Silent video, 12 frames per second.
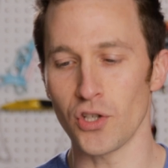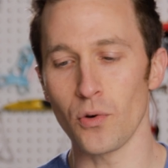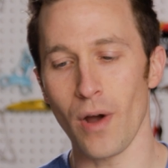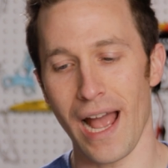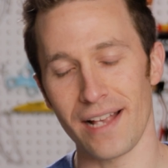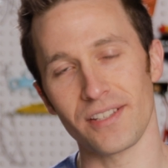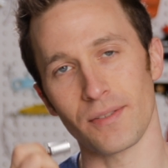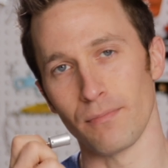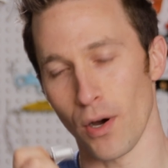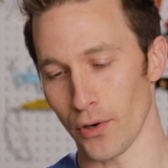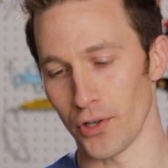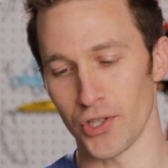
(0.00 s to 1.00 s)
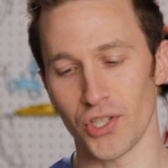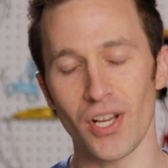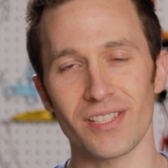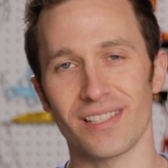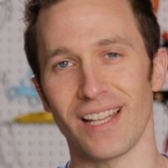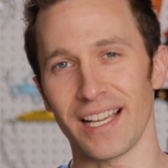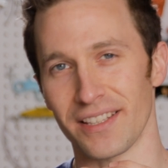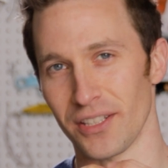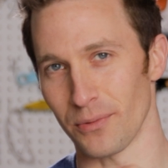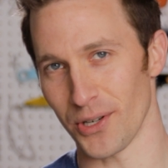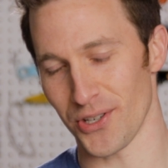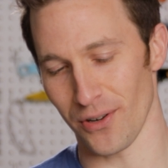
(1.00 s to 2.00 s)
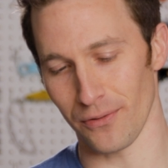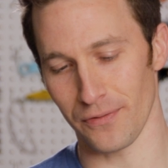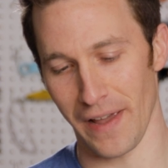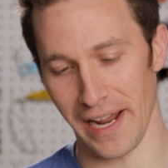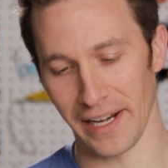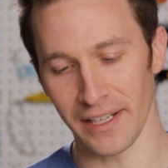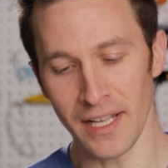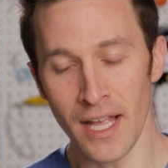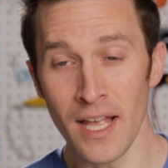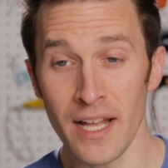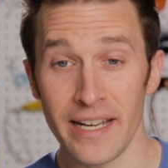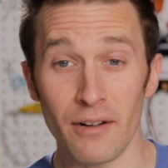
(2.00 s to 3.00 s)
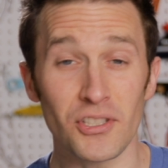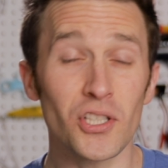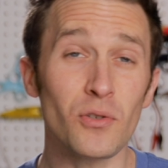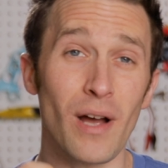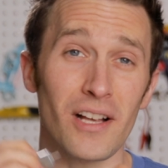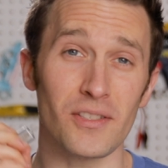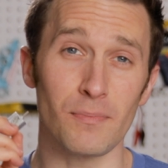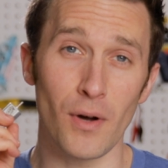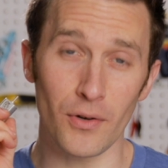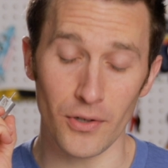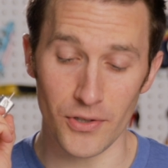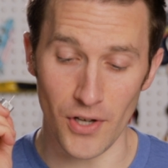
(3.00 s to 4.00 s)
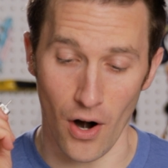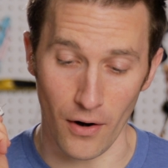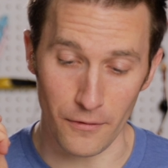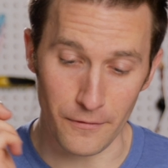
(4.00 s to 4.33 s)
2S motor, just like the original Fang. Now, 2S motors are